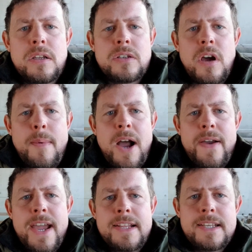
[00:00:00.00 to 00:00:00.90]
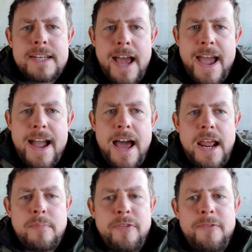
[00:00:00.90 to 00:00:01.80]
So I'm out here today and
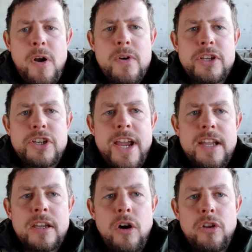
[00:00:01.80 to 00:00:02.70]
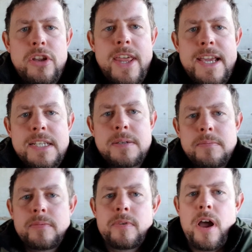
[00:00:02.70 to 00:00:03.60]
I'm foraging under this
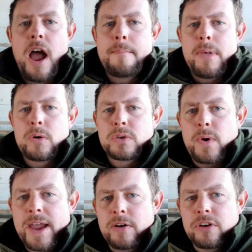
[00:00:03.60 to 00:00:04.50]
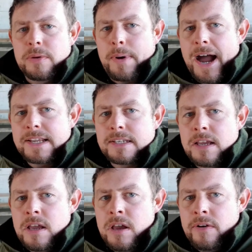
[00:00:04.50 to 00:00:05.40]
motorway underpass
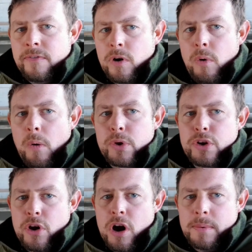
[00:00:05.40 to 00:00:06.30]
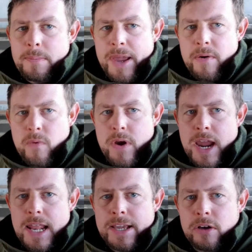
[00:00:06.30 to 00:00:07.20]
for what would normally be a
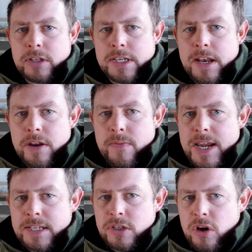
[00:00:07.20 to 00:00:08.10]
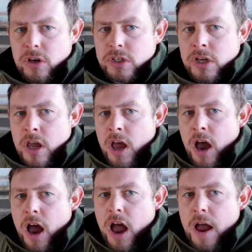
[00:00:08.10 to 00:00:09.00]
really good tinder resource.
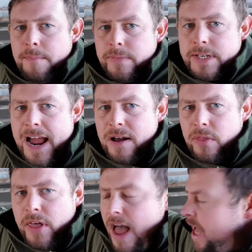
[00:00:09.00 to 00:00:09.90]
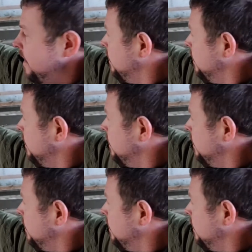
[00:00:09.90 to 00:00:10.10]
Down there